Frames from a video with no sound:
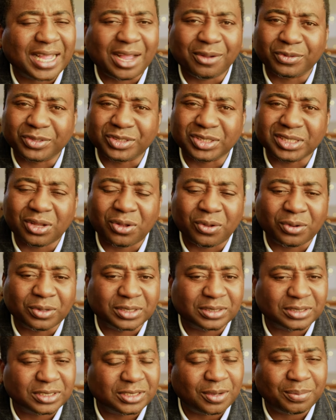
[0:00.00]
I was
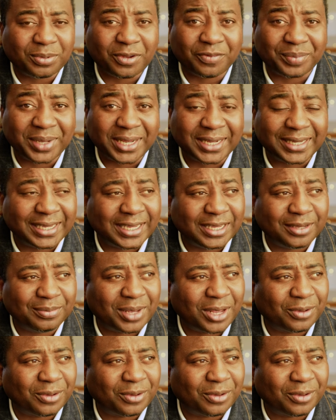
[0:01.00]
on top of my game.